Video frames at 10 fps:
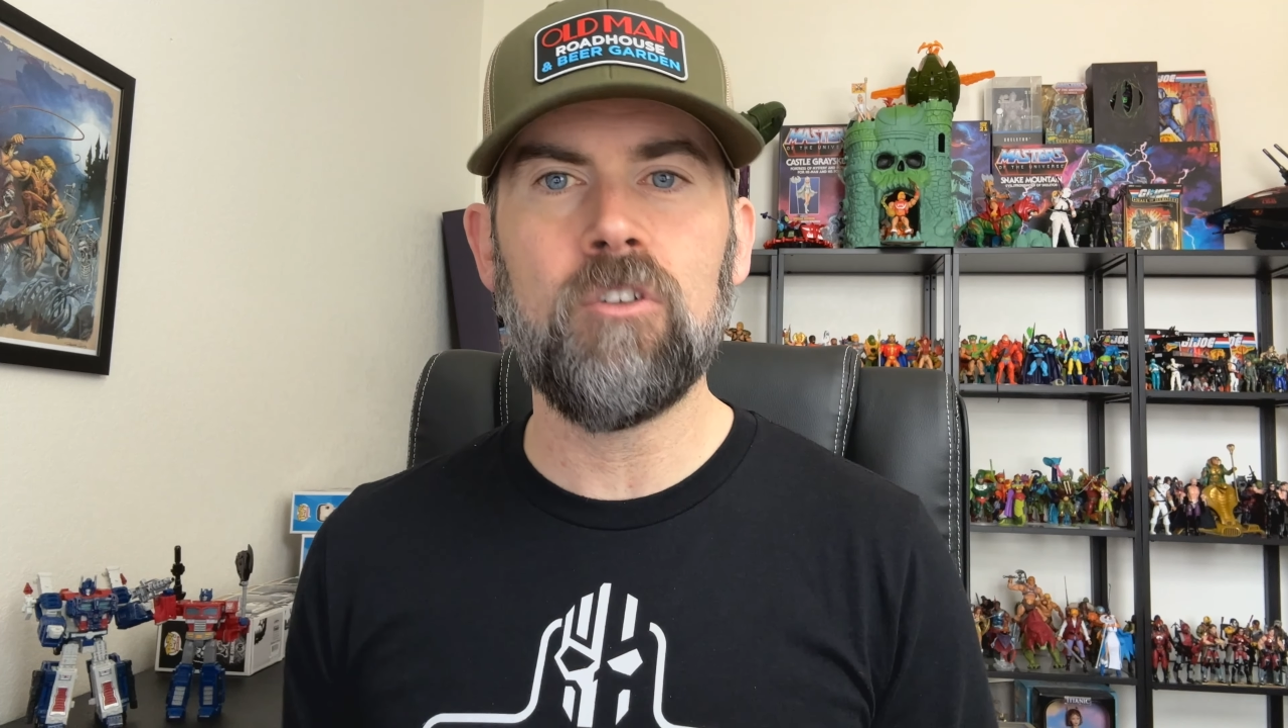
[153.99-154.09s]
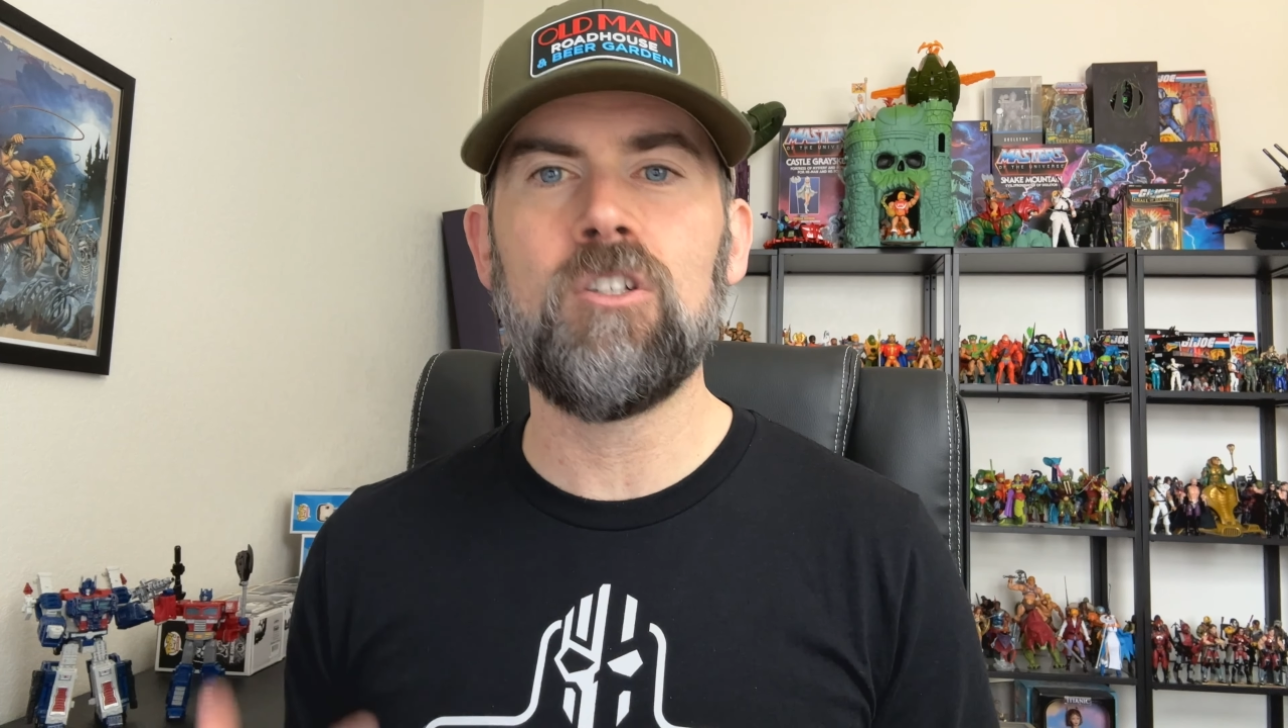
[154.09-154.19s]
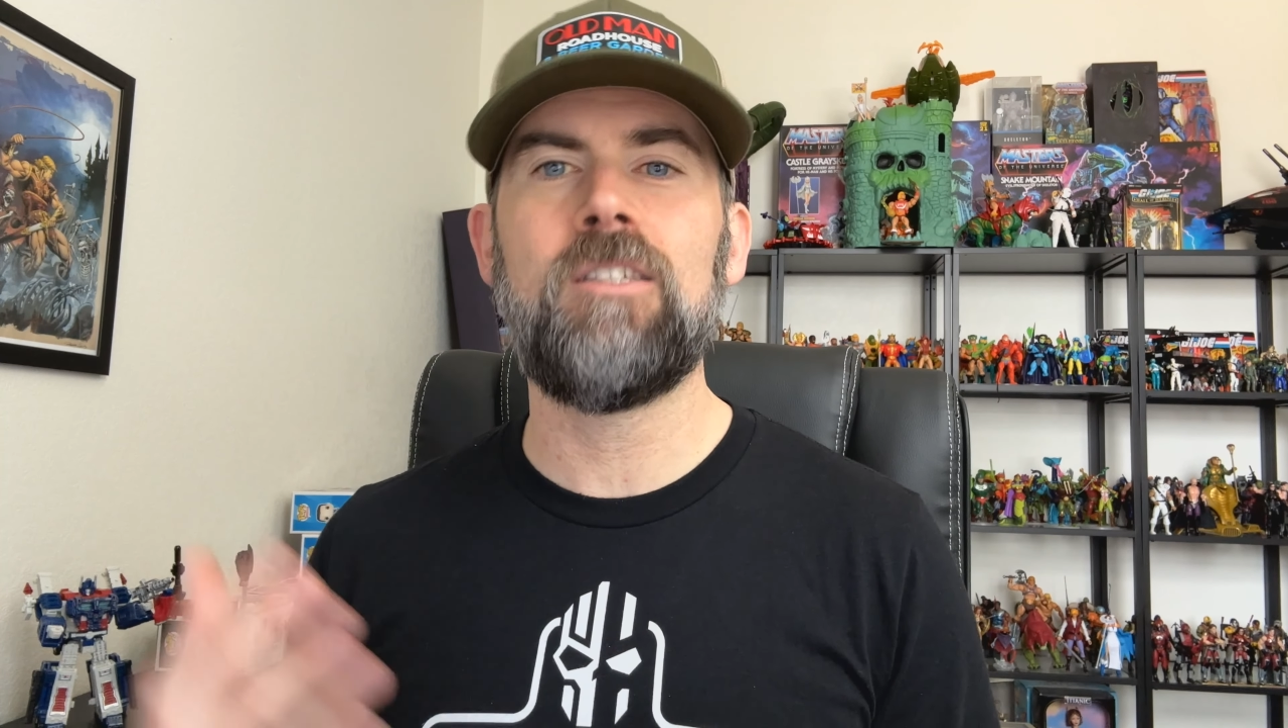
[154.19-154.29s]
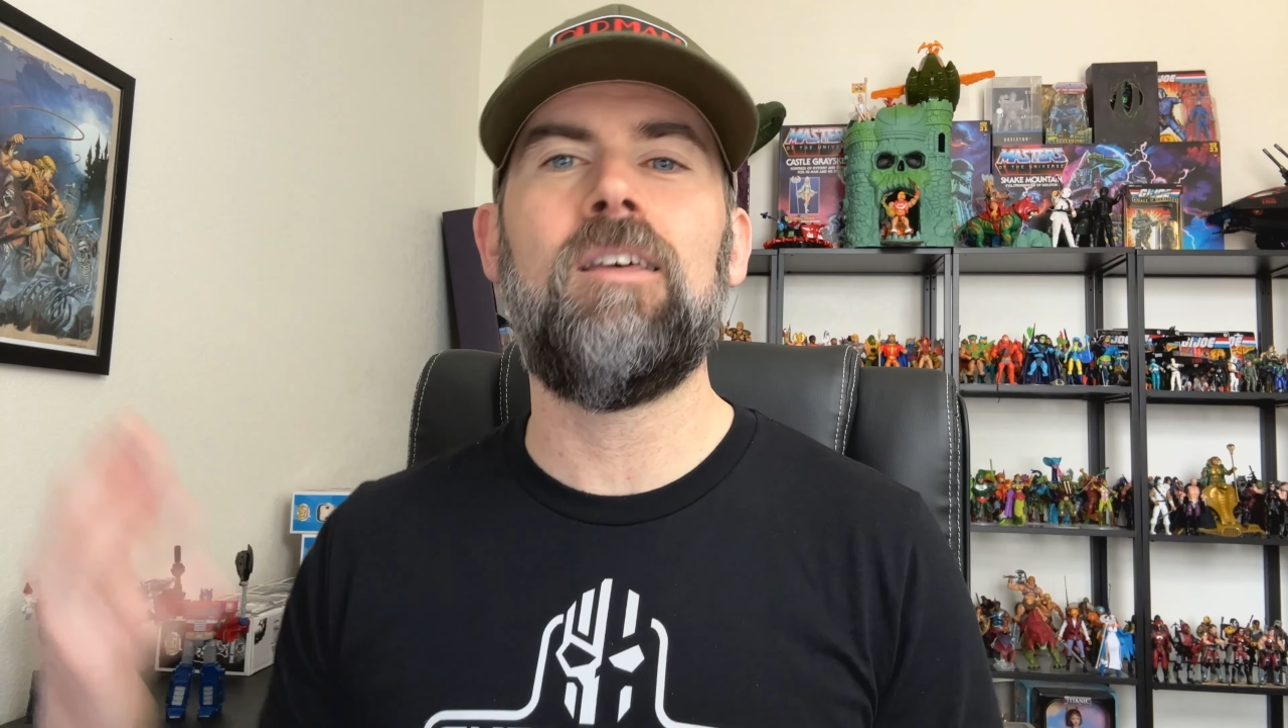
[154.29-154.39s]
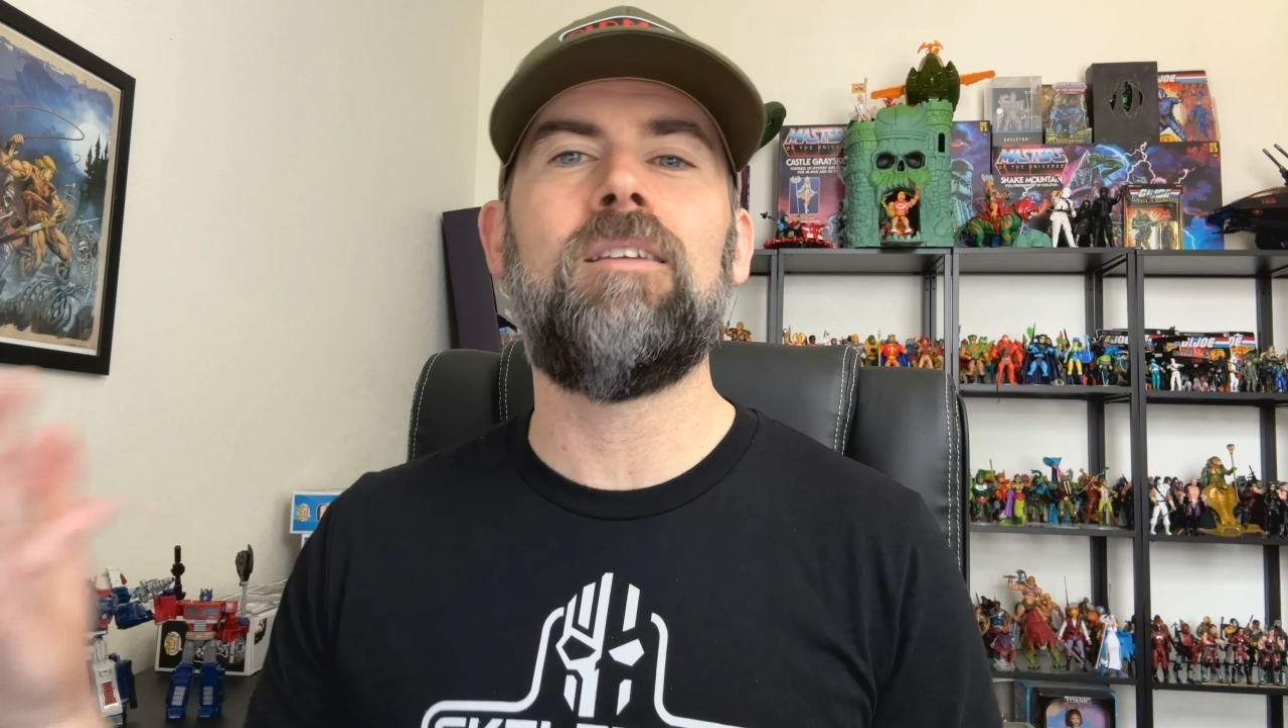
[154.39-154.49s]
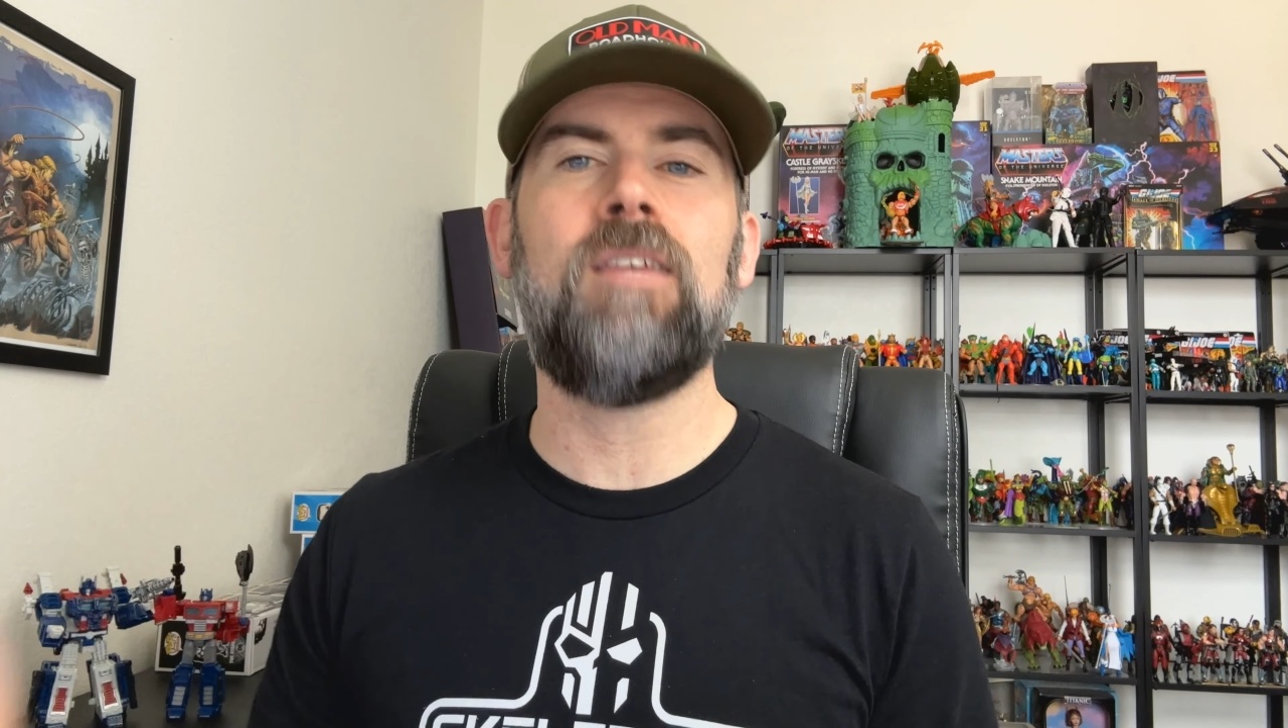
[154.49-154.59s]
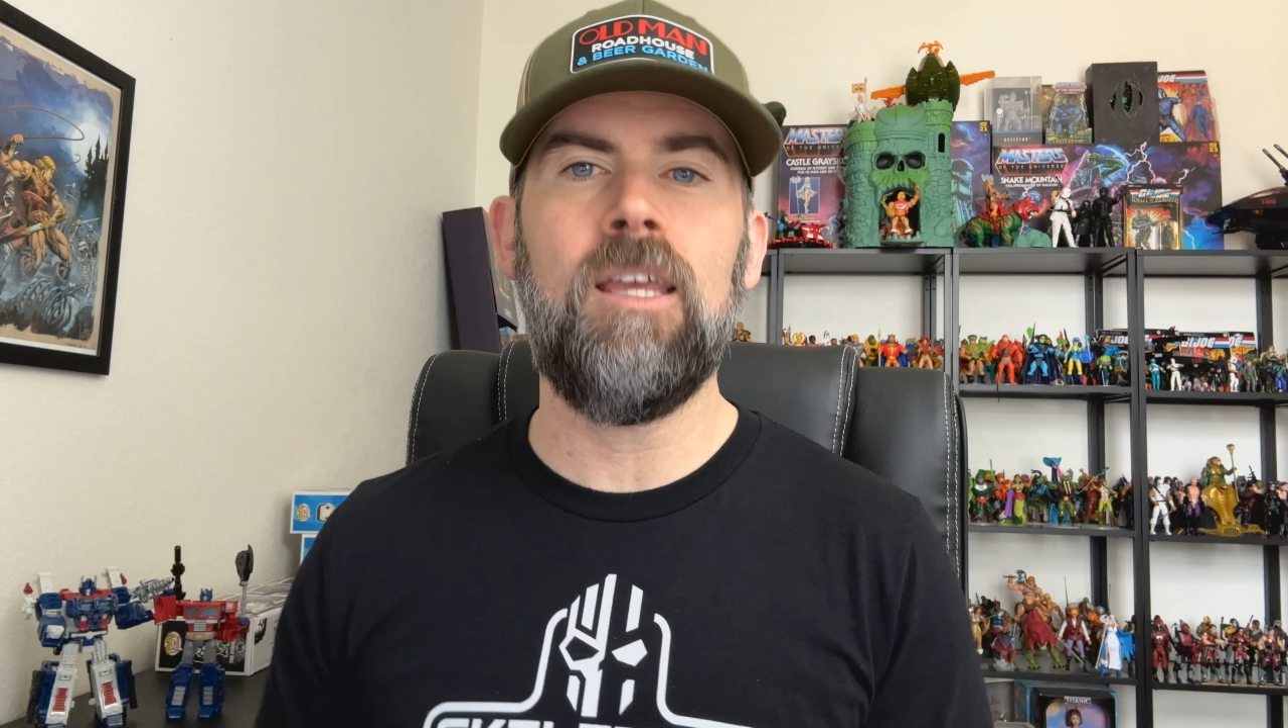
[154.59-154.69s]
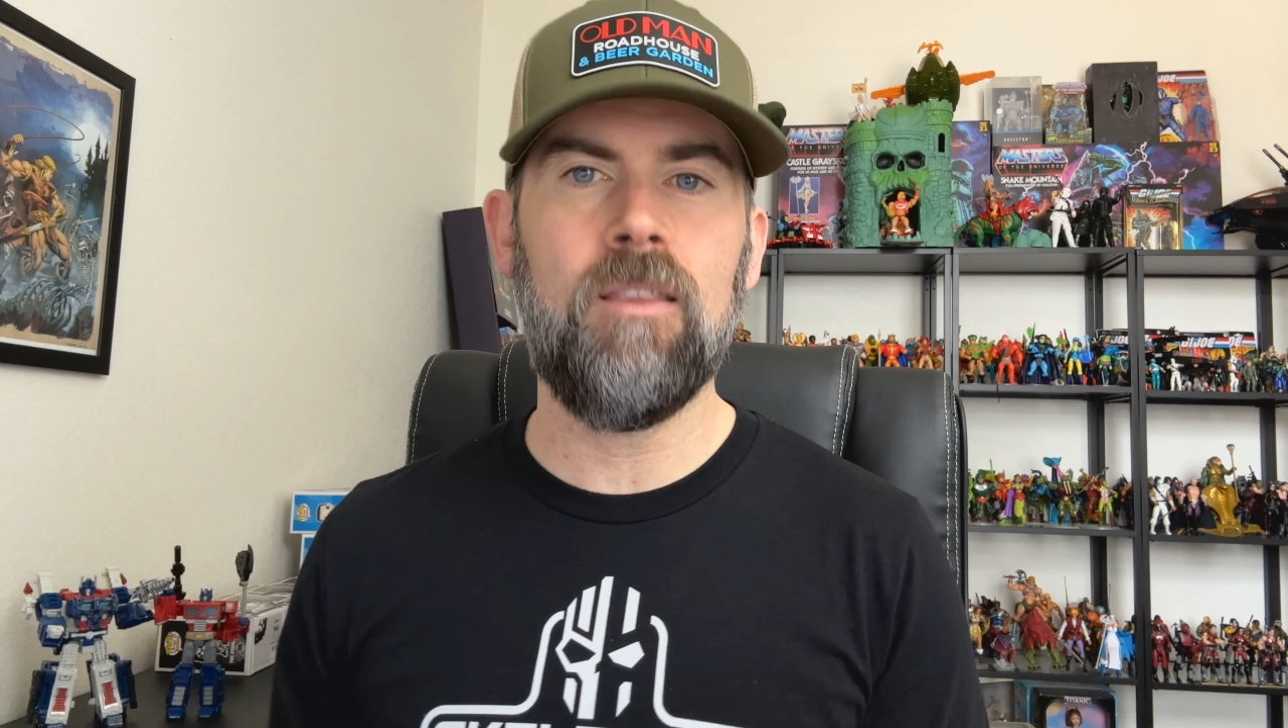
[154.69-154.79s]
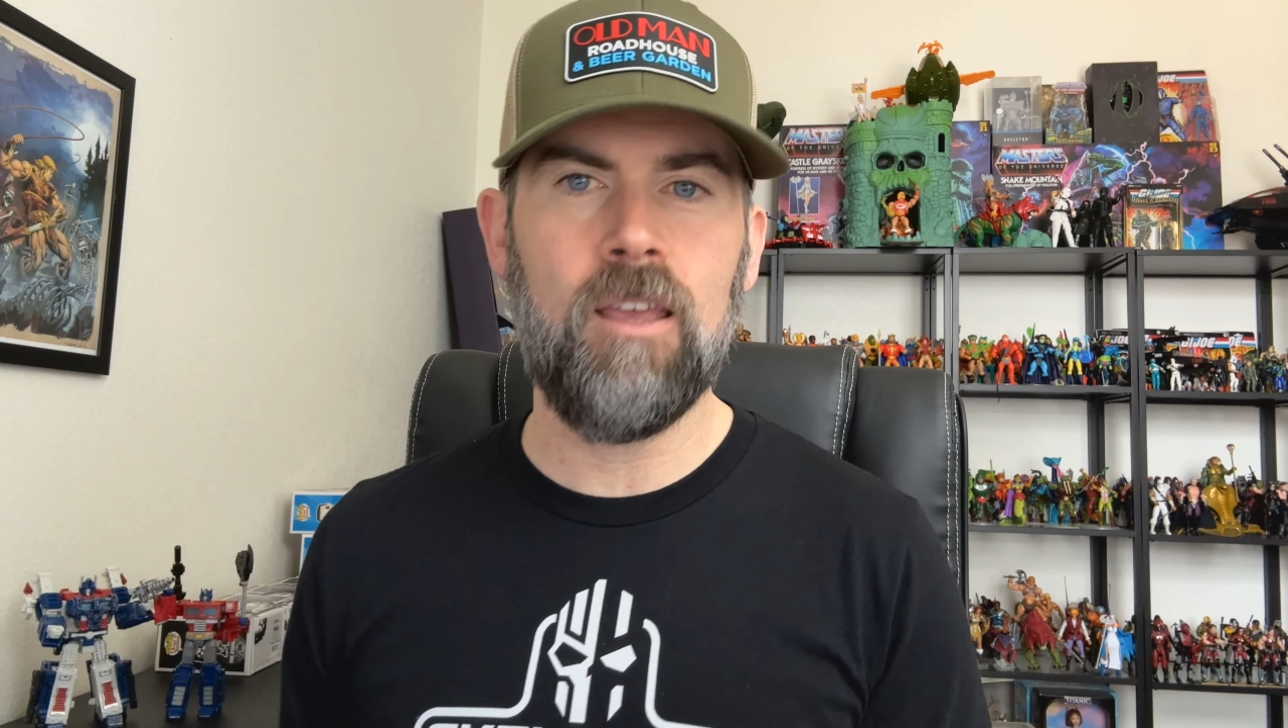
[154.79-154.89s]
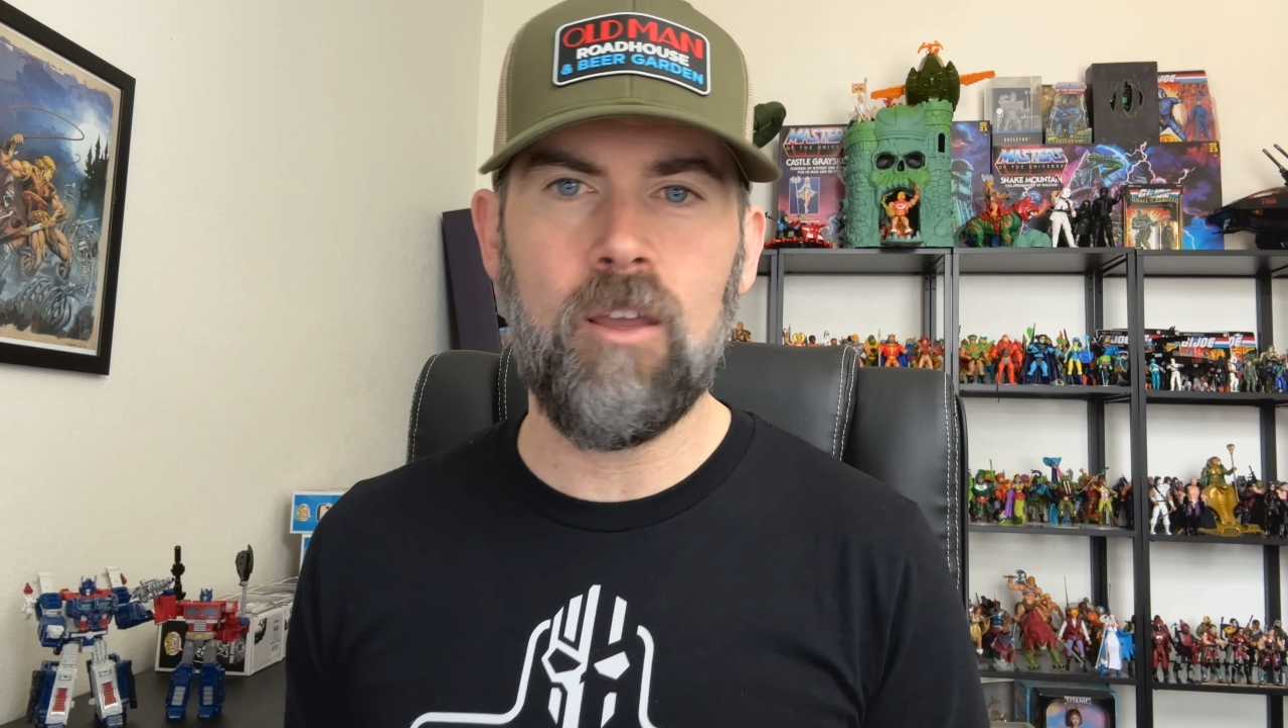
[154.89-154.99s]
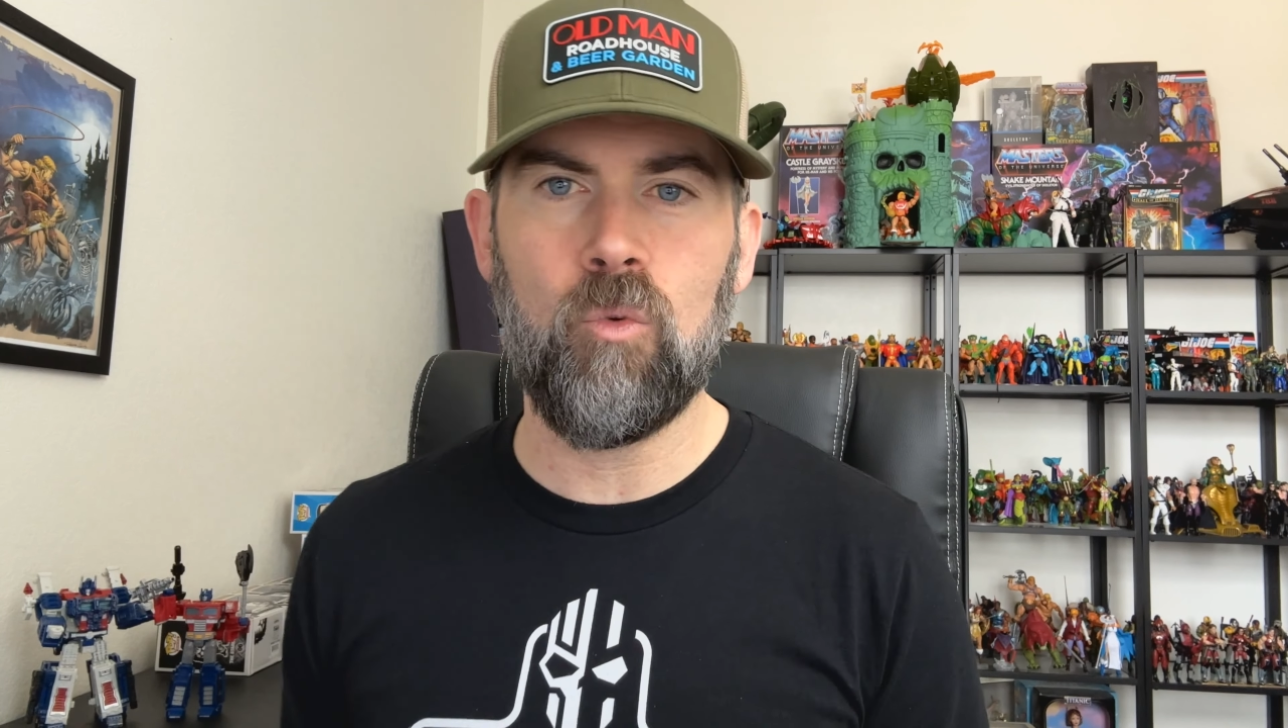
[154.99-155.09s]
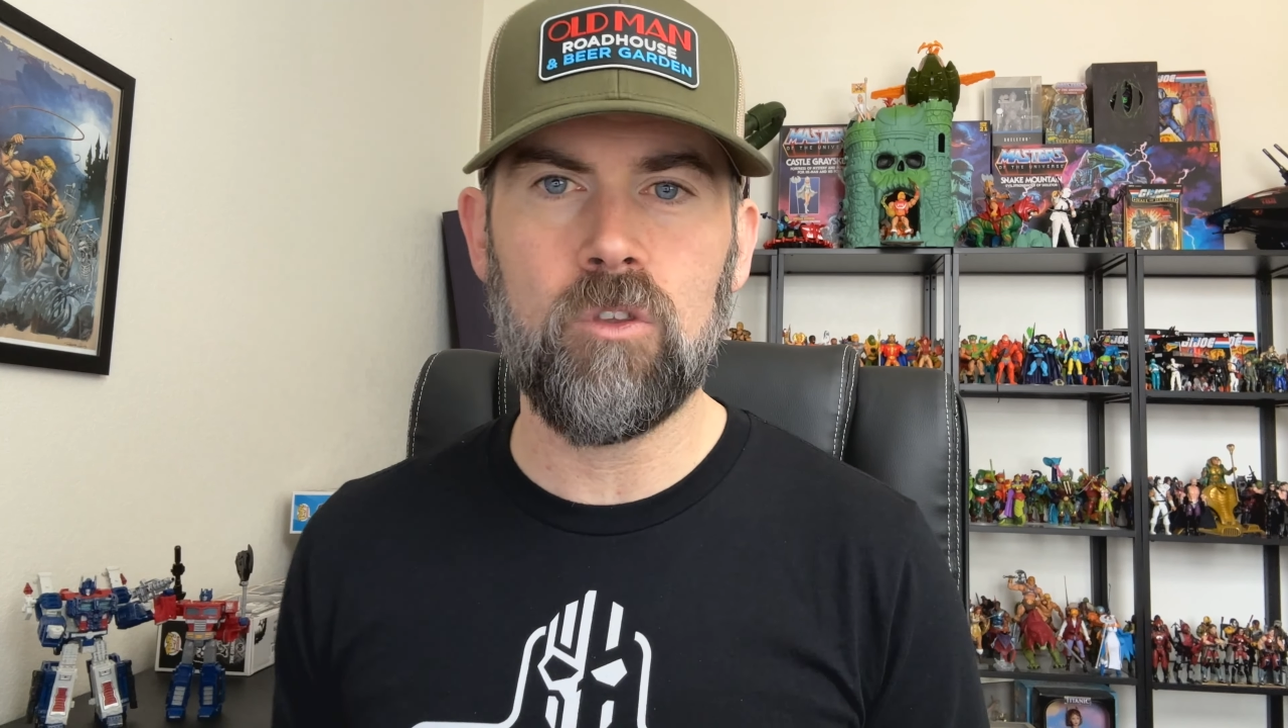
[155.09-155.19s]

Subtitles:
and just then is hit in the head